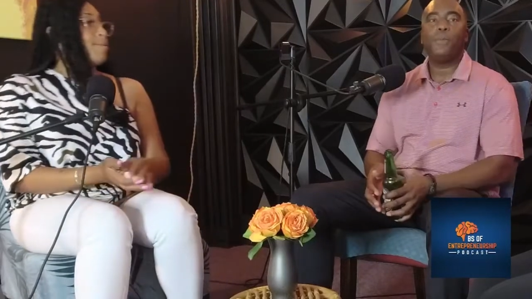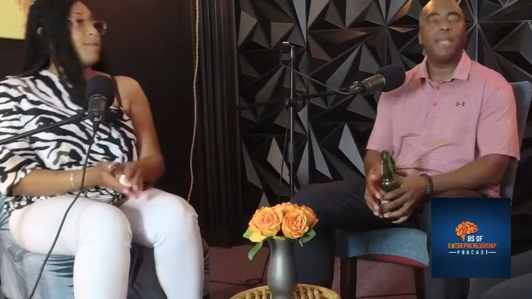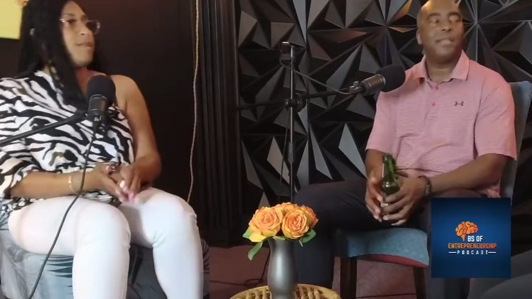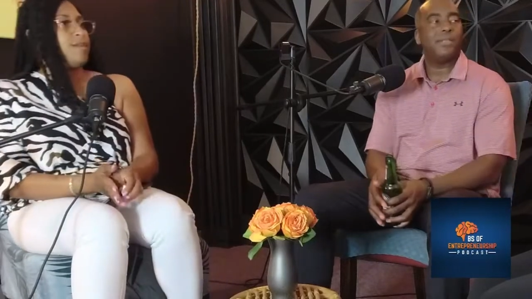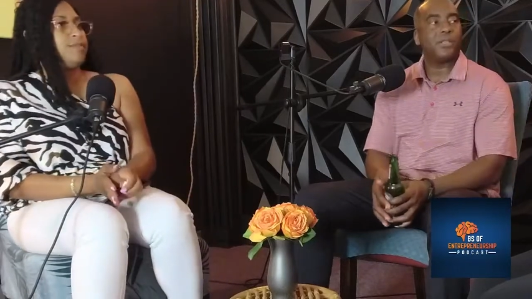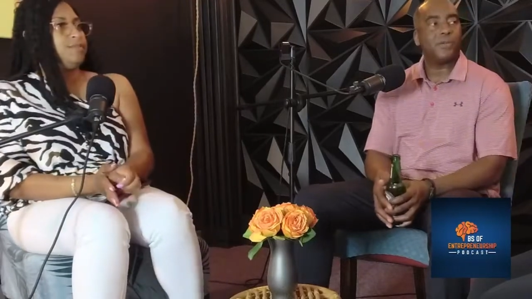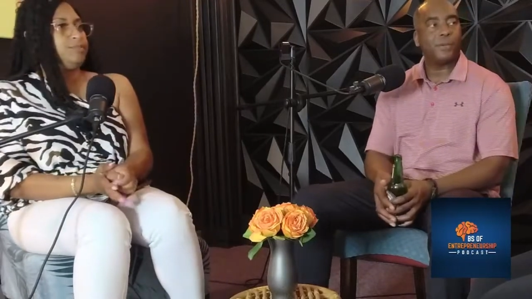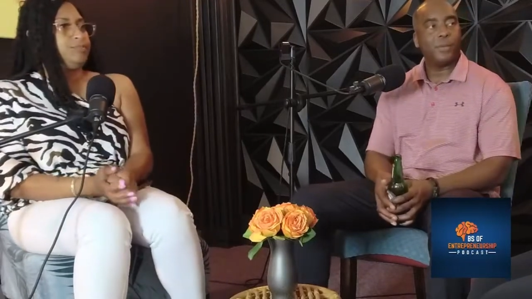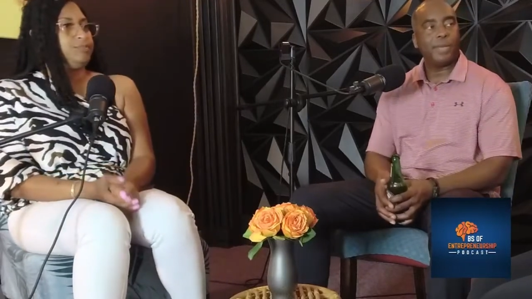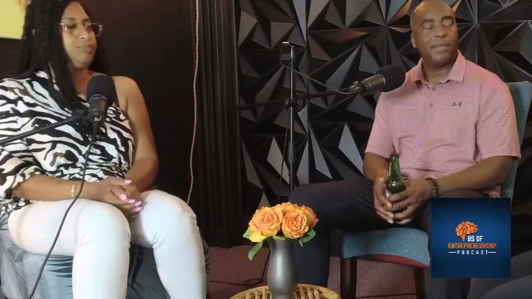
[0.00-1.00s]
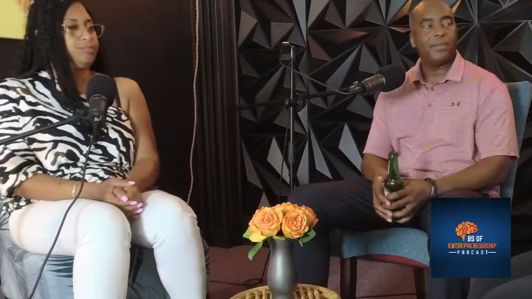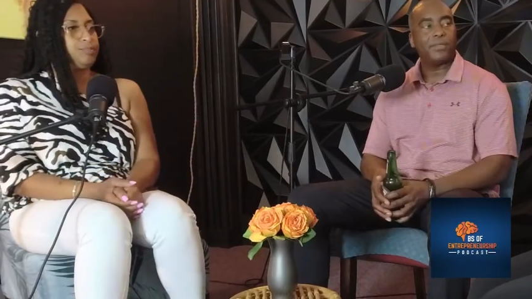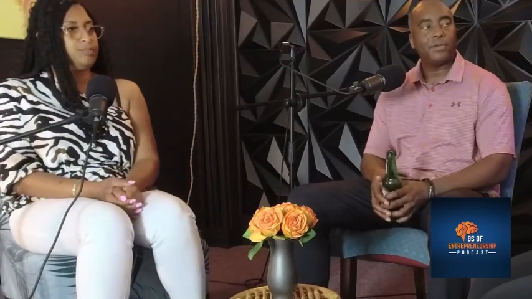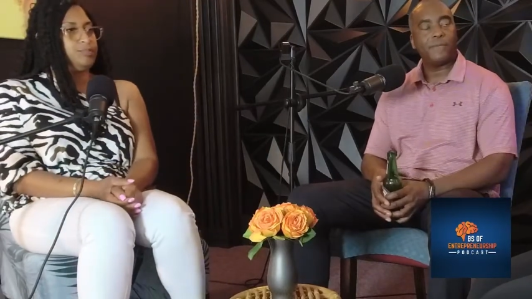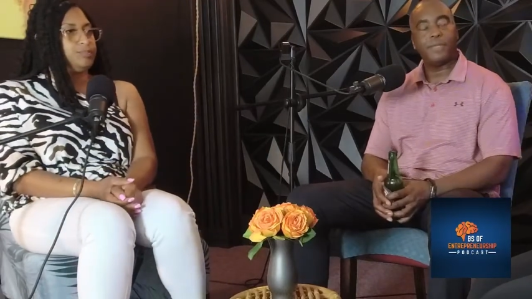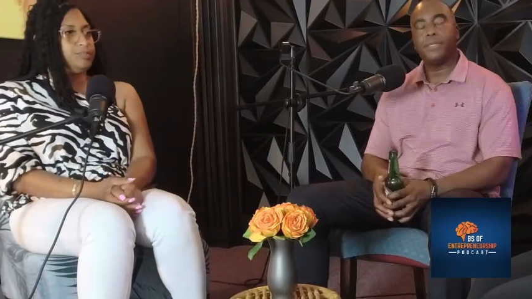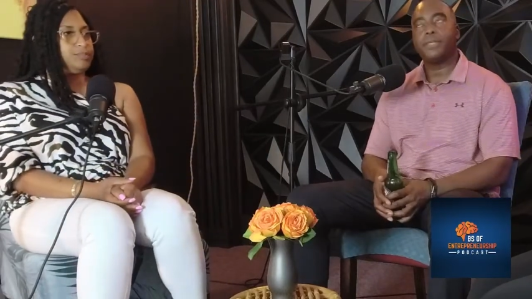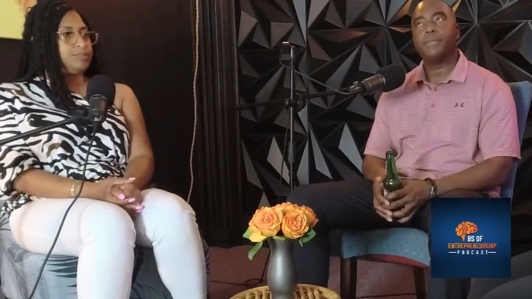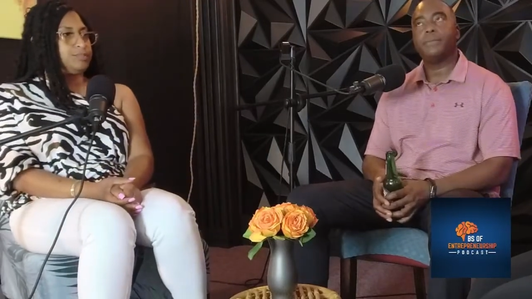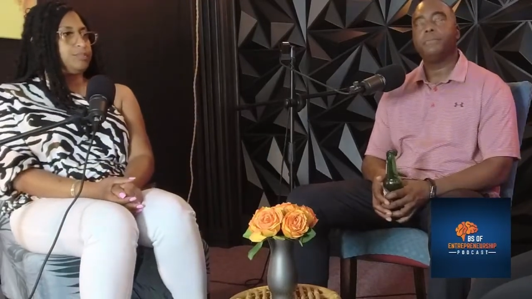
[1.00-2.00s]
Speaker 1: what made the service? What made the
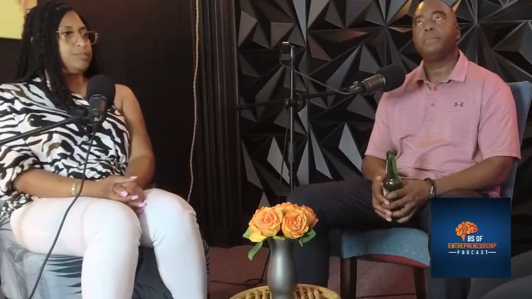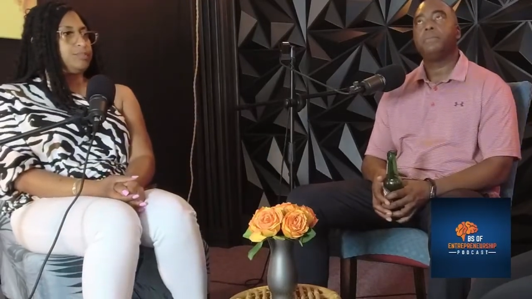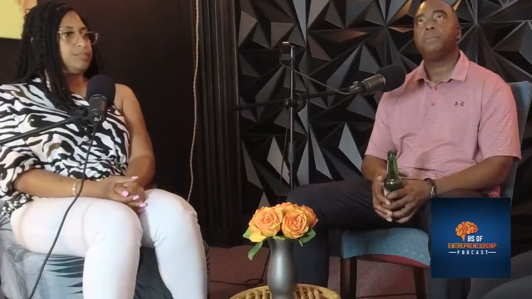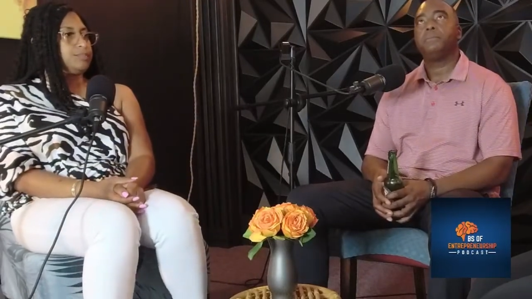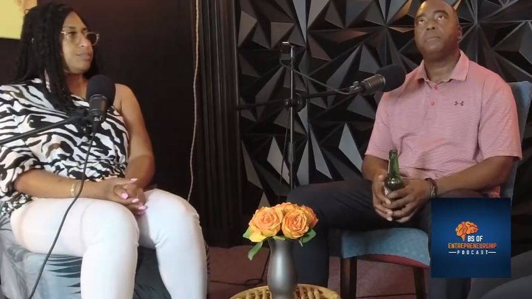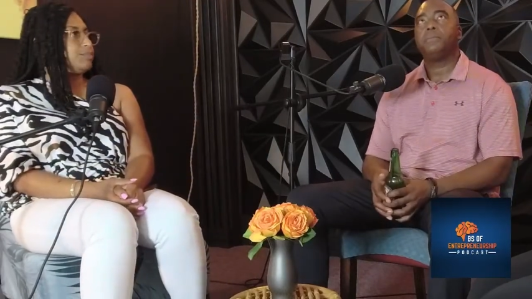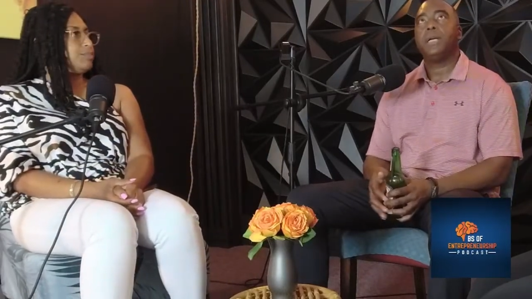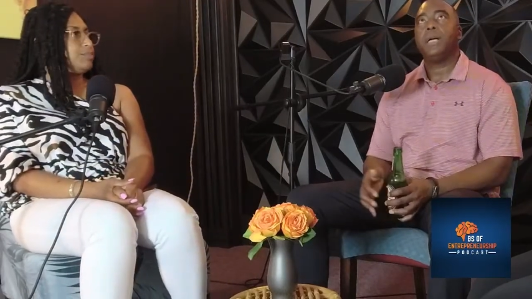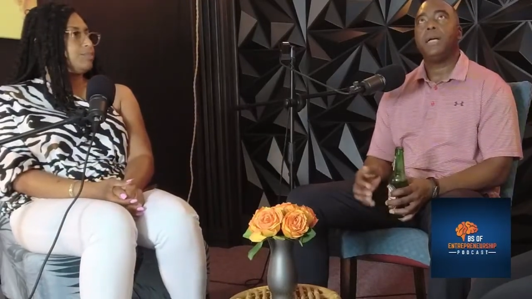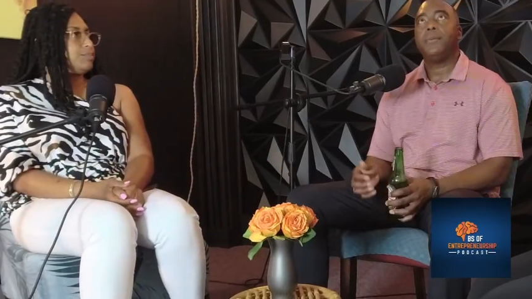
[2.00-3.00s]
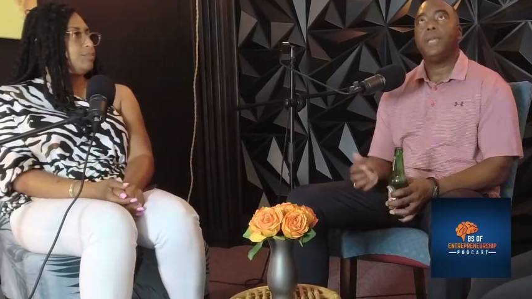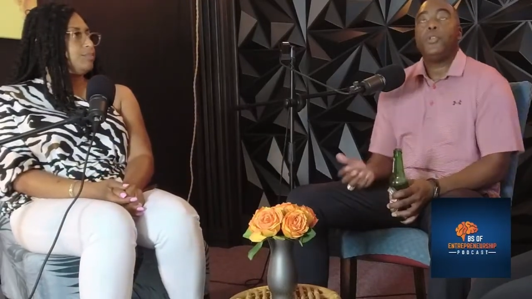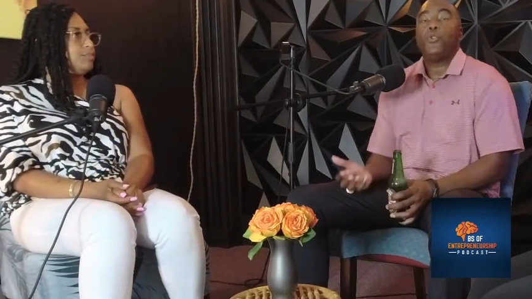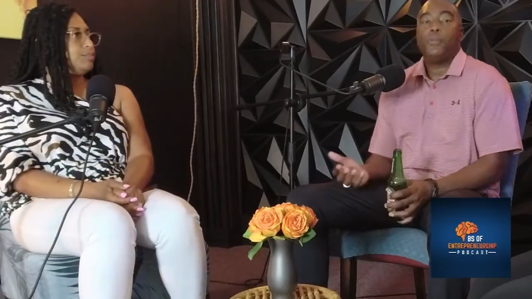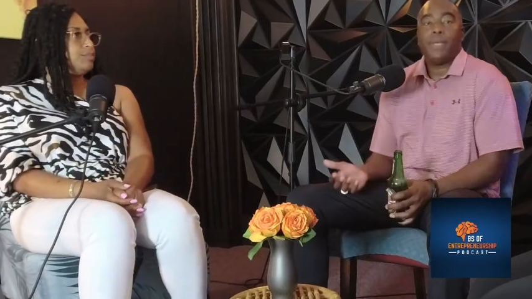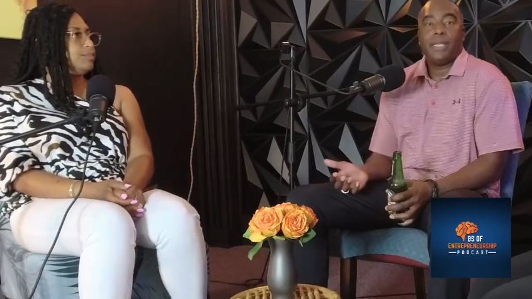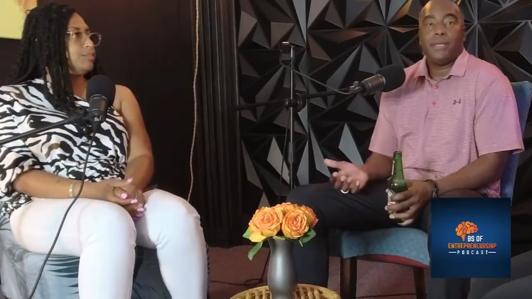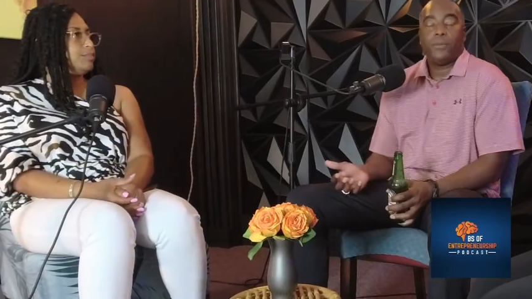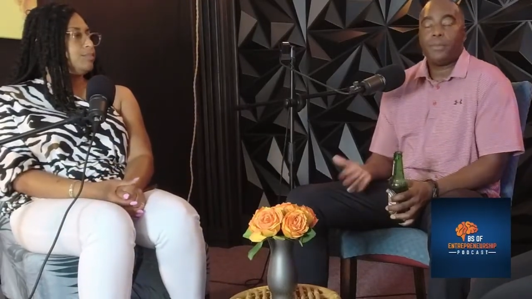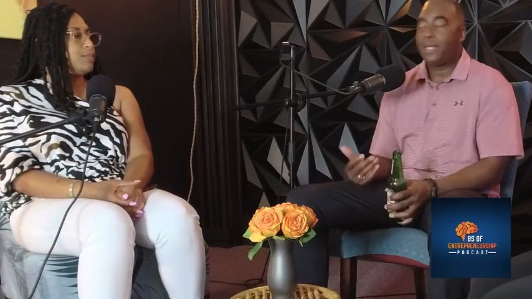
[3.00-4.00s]
service? Uh, in your
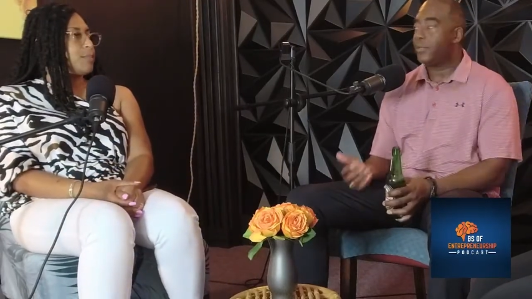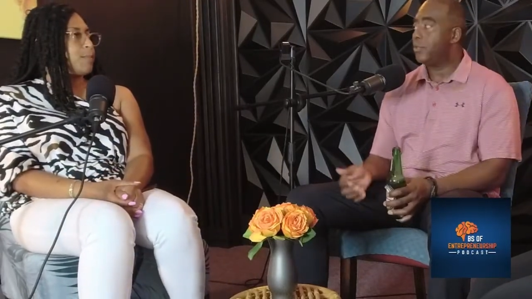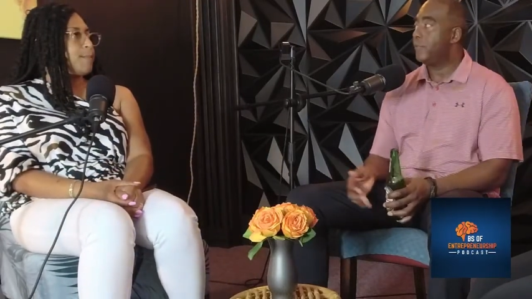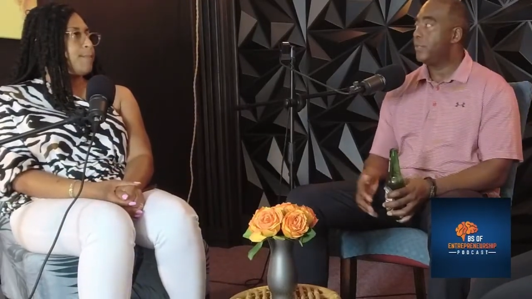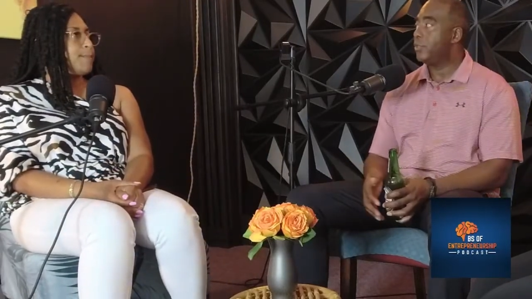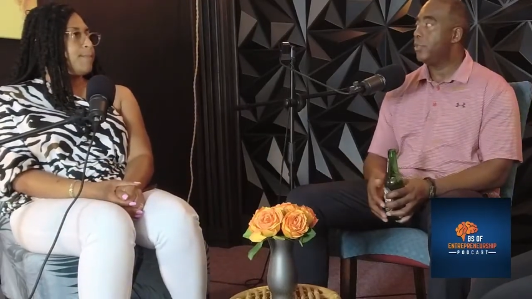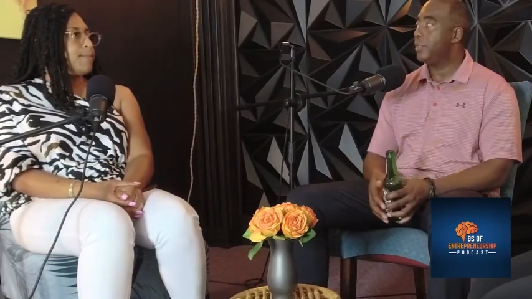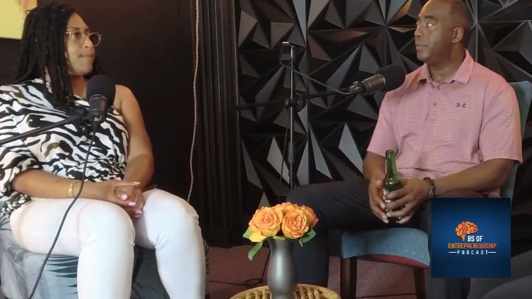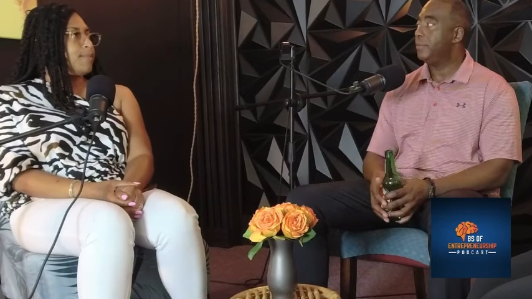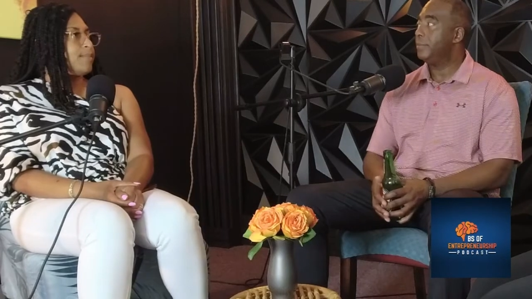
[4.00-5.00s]
opinion, what made the service good?